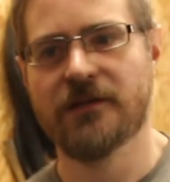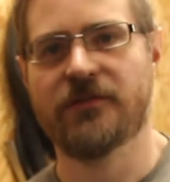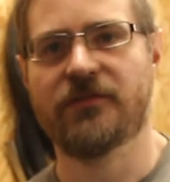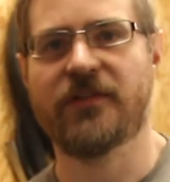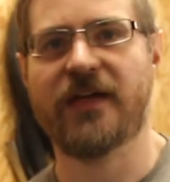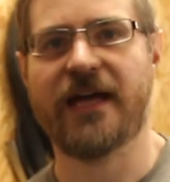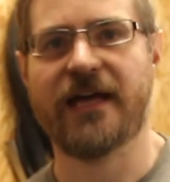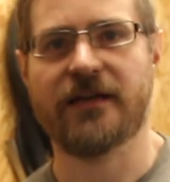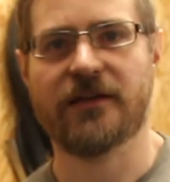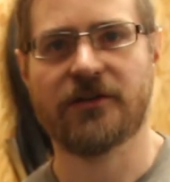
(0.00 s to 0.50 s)

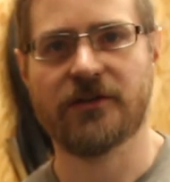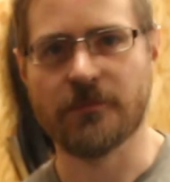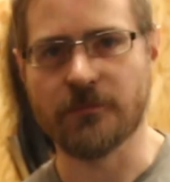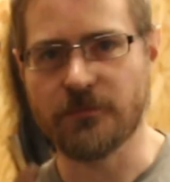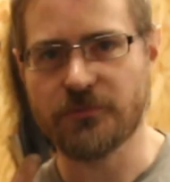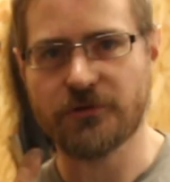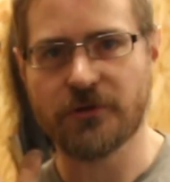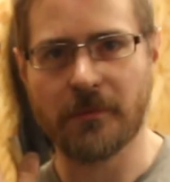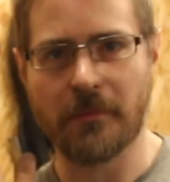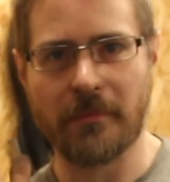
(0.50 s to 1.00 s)
That can
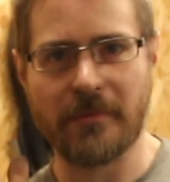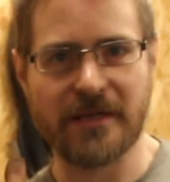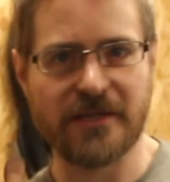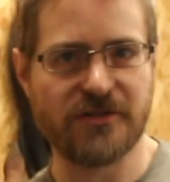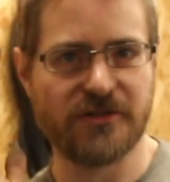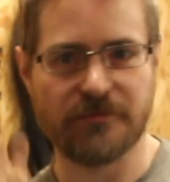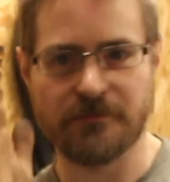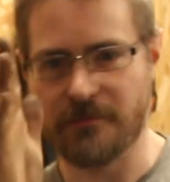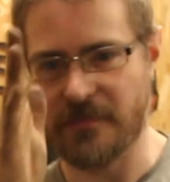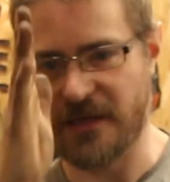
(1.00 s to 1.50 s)
probably
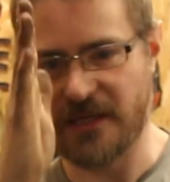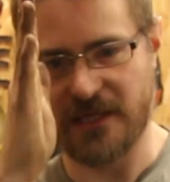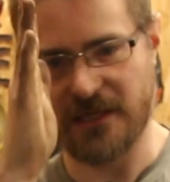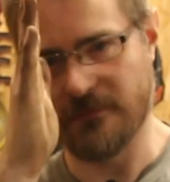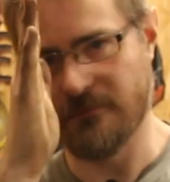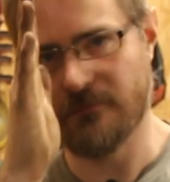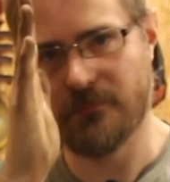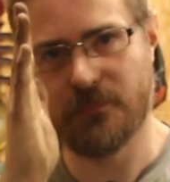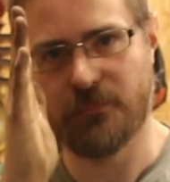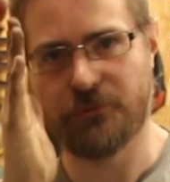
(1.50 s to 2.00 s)
just
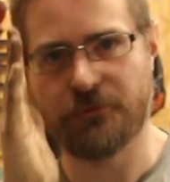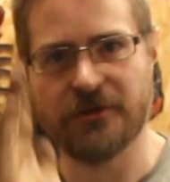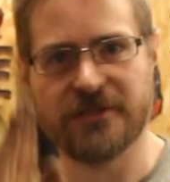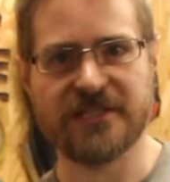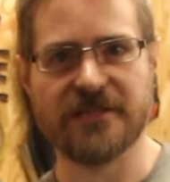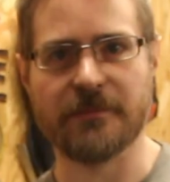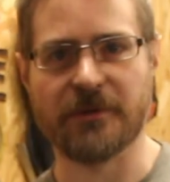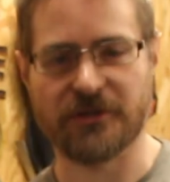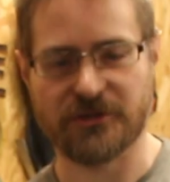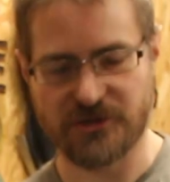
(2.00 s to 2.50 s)
be
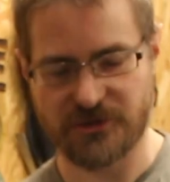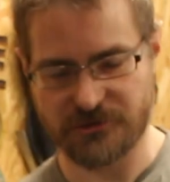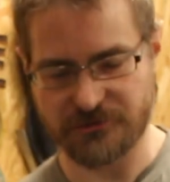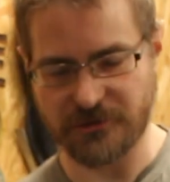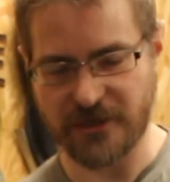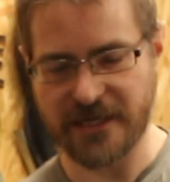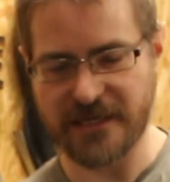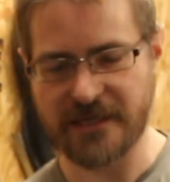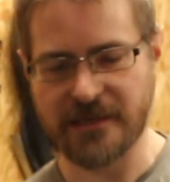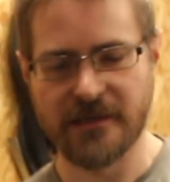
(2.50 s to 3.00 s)
pretty much
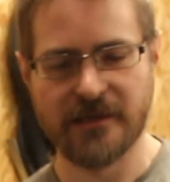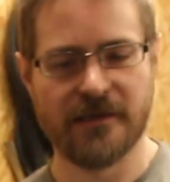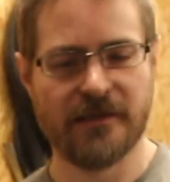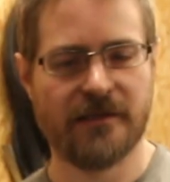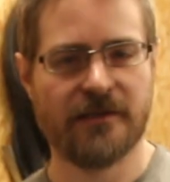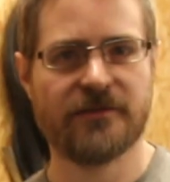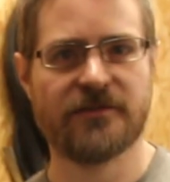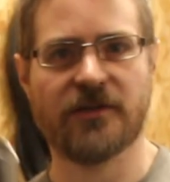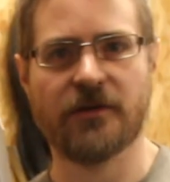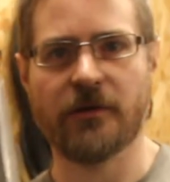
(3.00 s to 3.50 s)
straight.
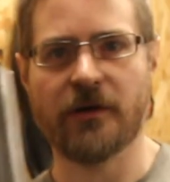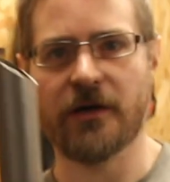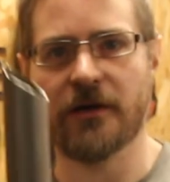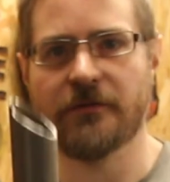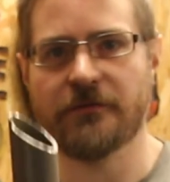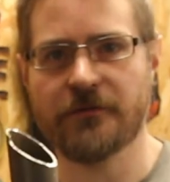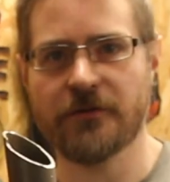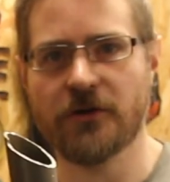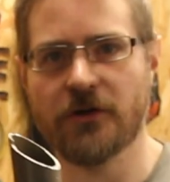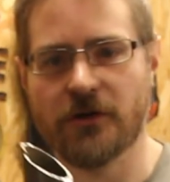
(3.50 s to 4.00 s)
So
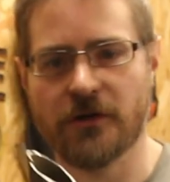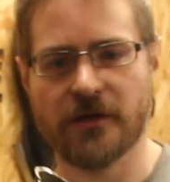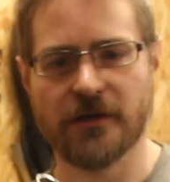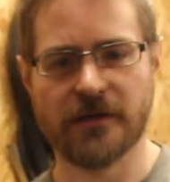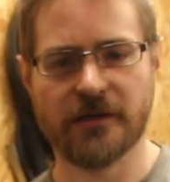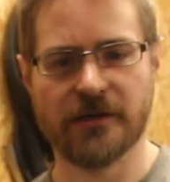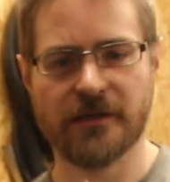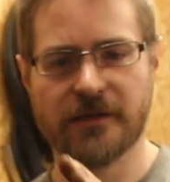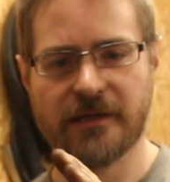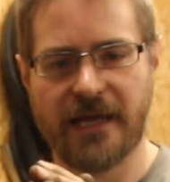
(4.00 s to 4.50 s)
I've got
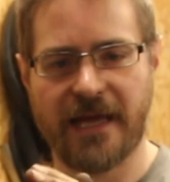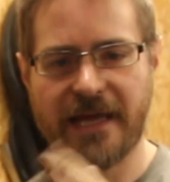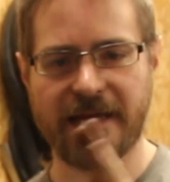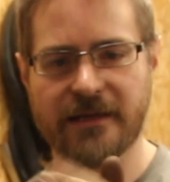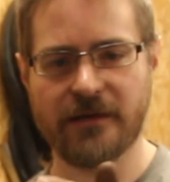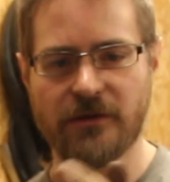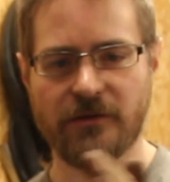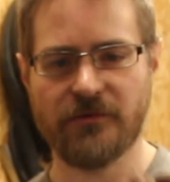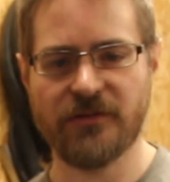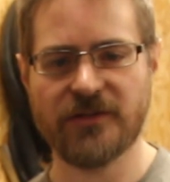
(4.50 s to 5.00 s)
an
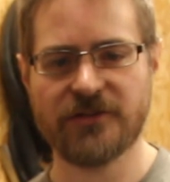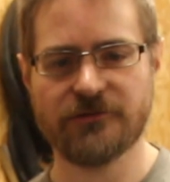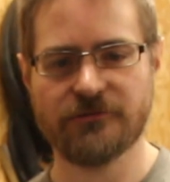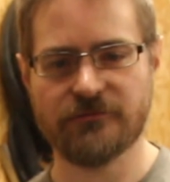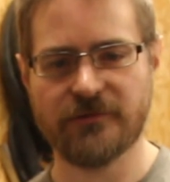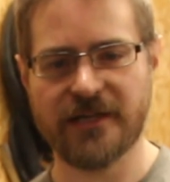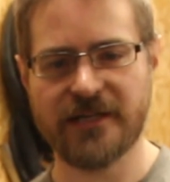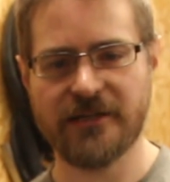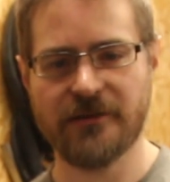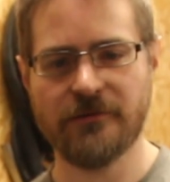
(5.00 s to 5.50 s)
angle on this
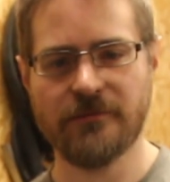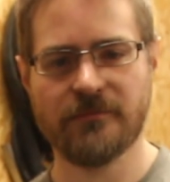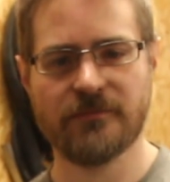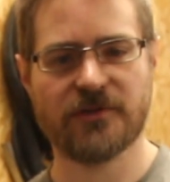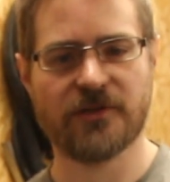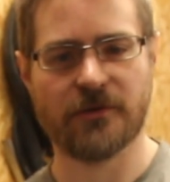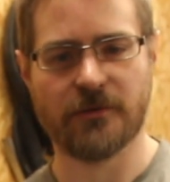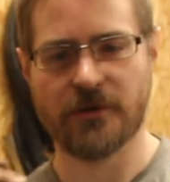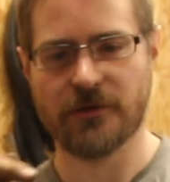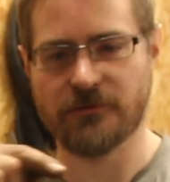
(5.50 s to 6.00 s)
already,
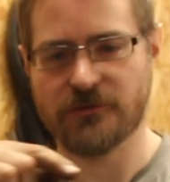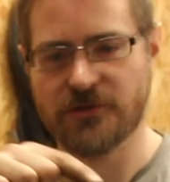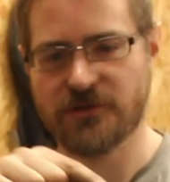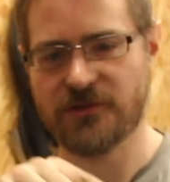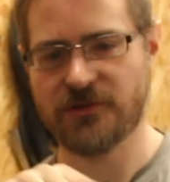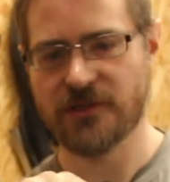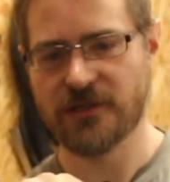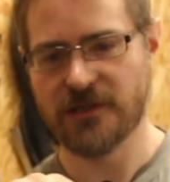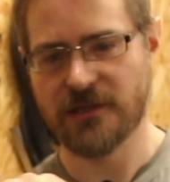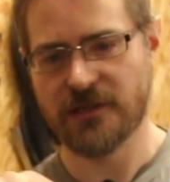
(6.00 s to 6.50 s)
so I'll
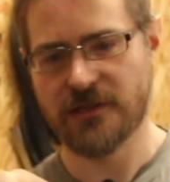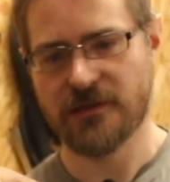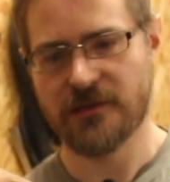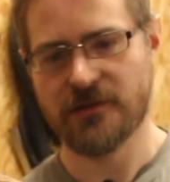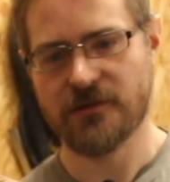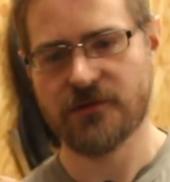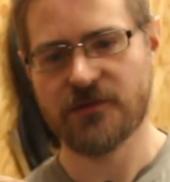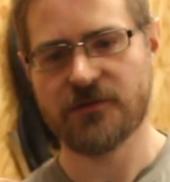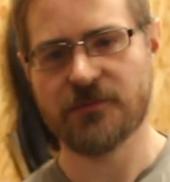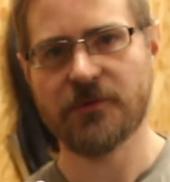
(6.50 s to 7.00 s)
just
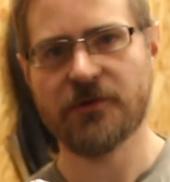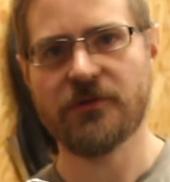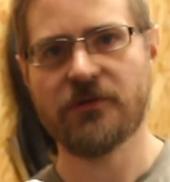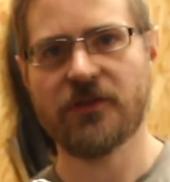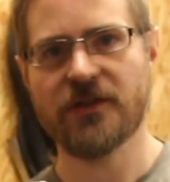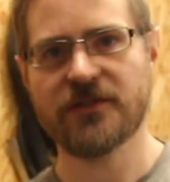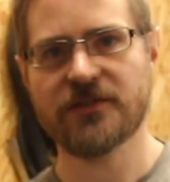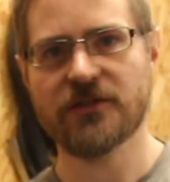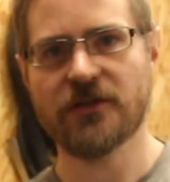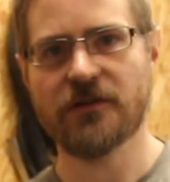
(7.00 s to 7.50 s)
smooth
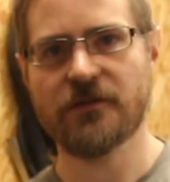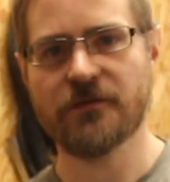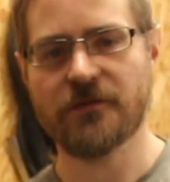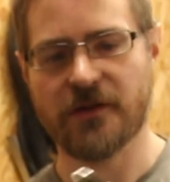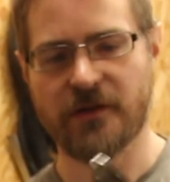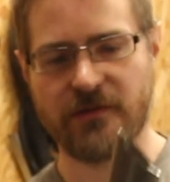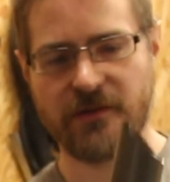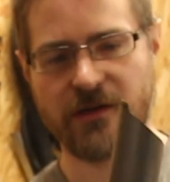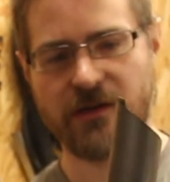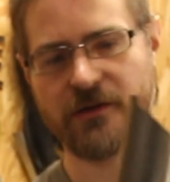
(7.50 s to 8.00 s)
this off
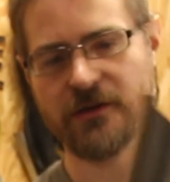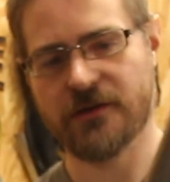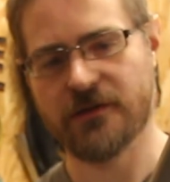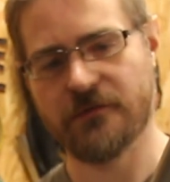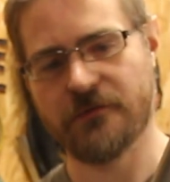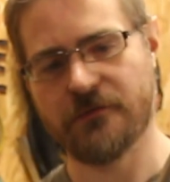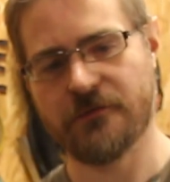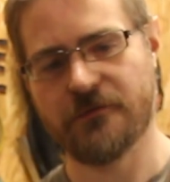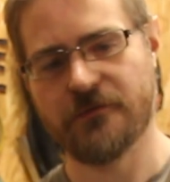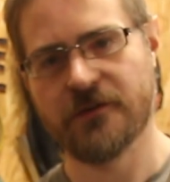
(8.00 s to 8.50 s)
and then I
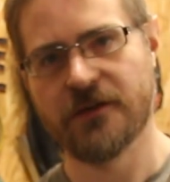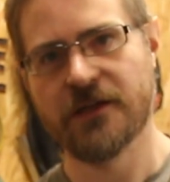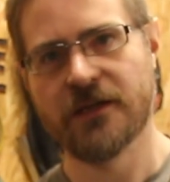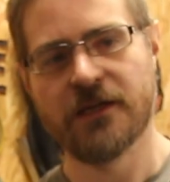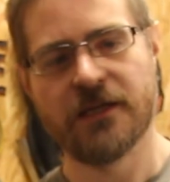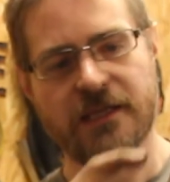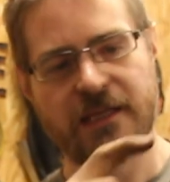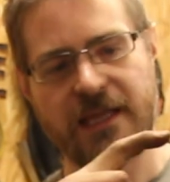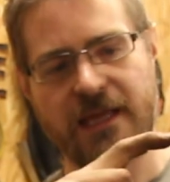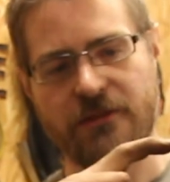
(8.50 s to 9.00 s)
can
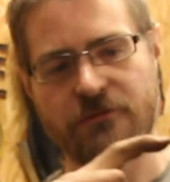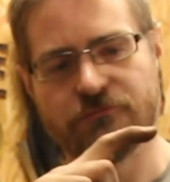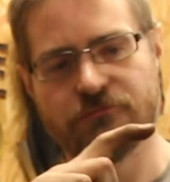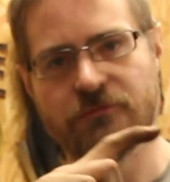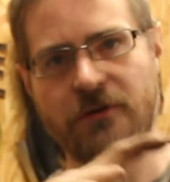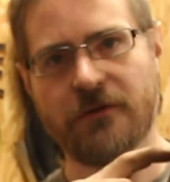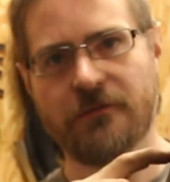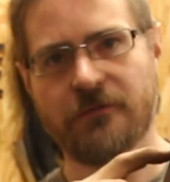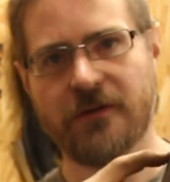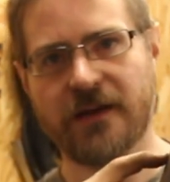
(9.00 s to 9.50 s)
get the
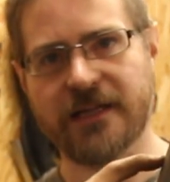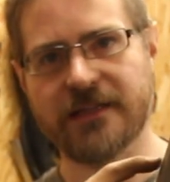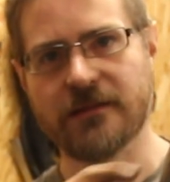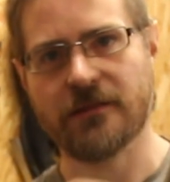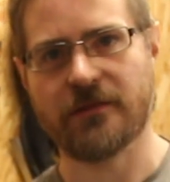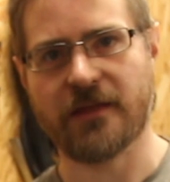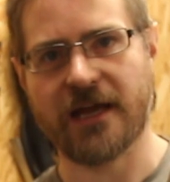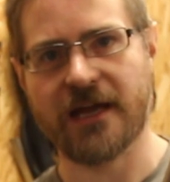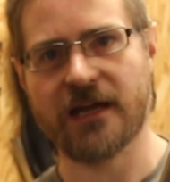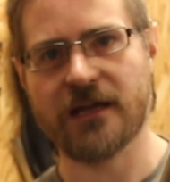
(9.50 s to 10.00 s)
rough
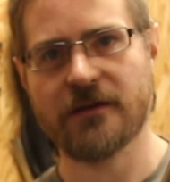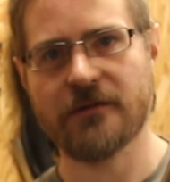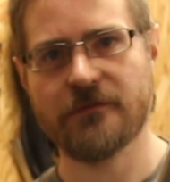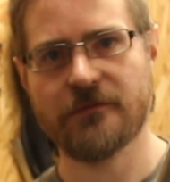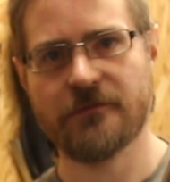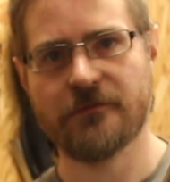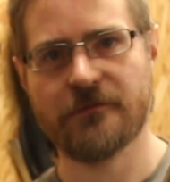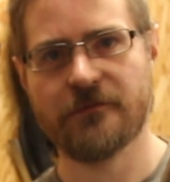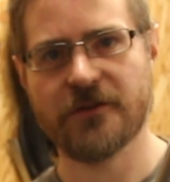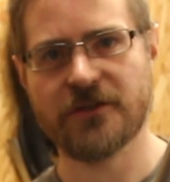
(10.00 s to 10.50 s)
length and
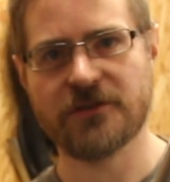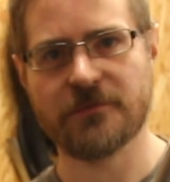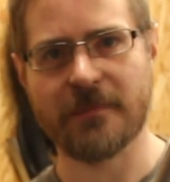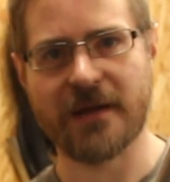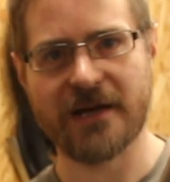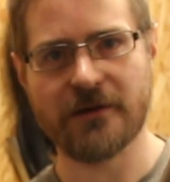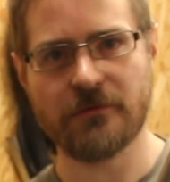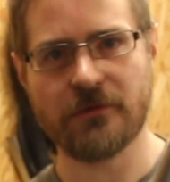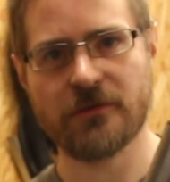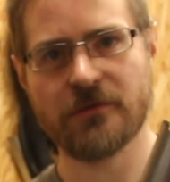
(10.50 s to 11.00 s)
fish
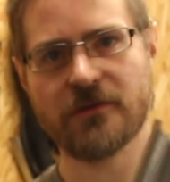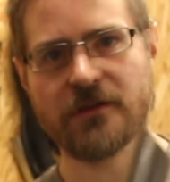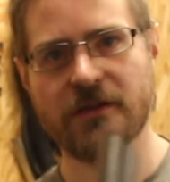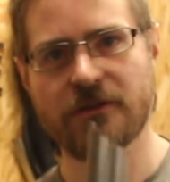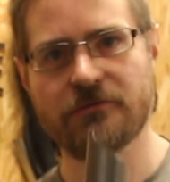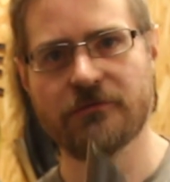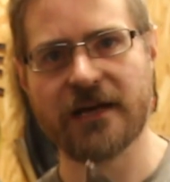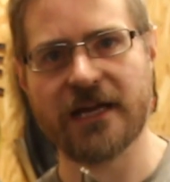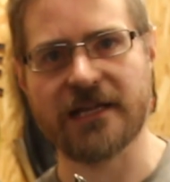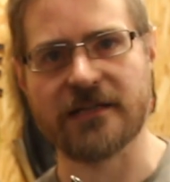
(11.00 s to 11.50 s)
mouth the
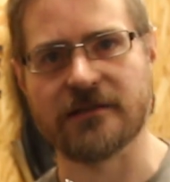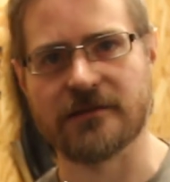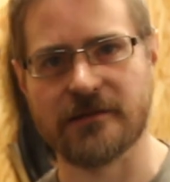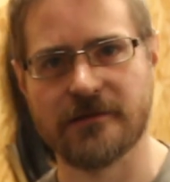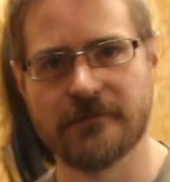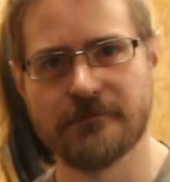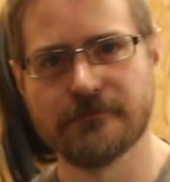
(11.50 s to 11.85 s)
other end.